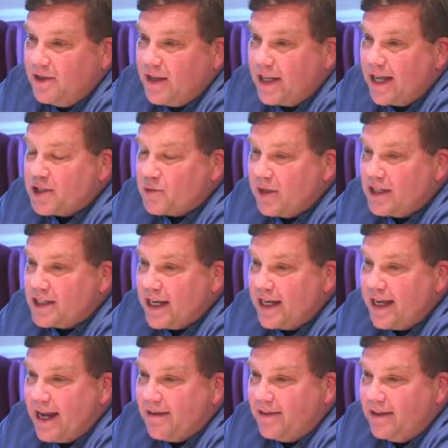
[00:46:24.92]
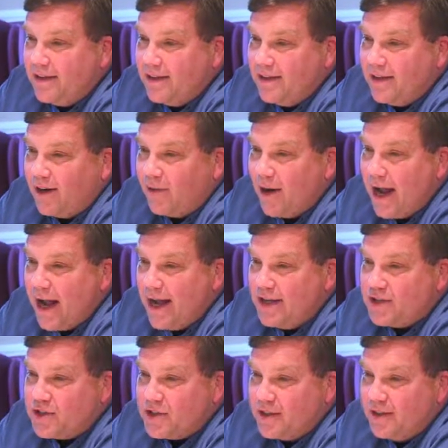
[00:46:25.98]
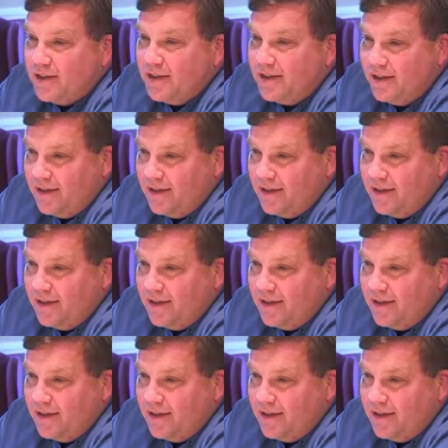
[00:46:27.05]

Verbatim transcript: You think that's what he said, David? Arise,